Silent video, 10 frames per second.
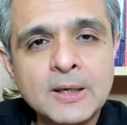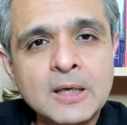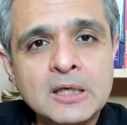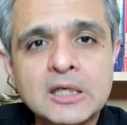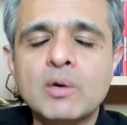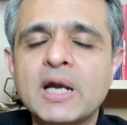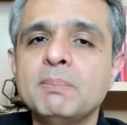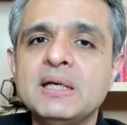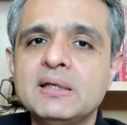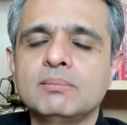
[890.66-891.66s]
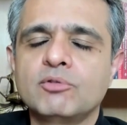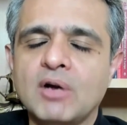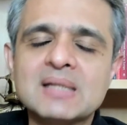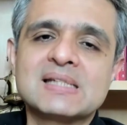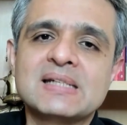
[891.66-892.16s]
Now, let me
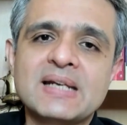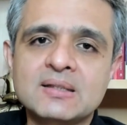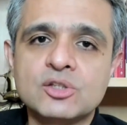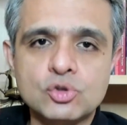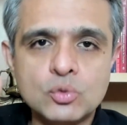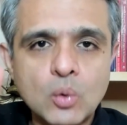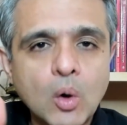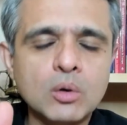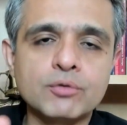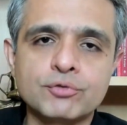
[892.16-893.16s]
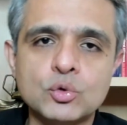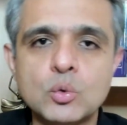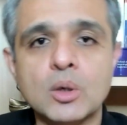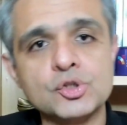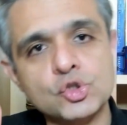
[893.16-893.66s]
translate this to all of you
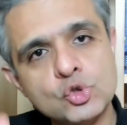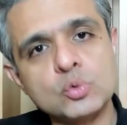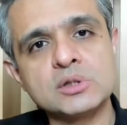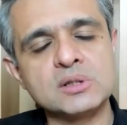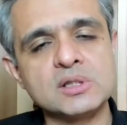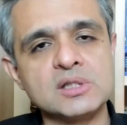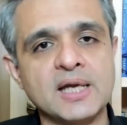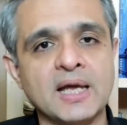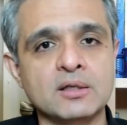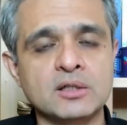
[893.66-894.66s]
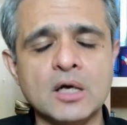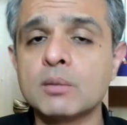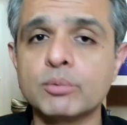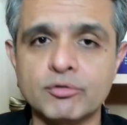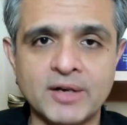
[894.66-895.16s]
who are students and young
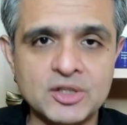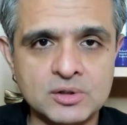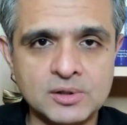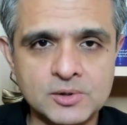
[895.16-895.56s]
professionals.